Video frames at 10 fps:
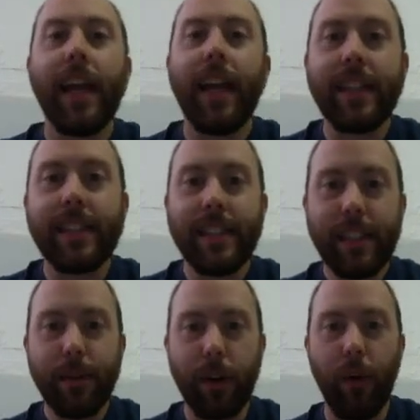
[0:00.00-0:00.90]
It's
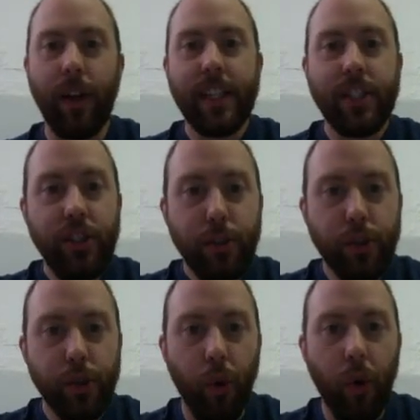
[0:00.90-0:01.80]
0. It's
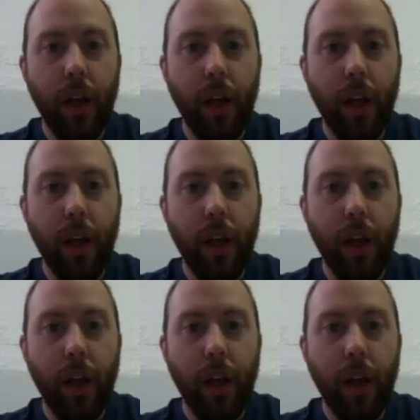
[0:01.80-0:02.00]
neutral.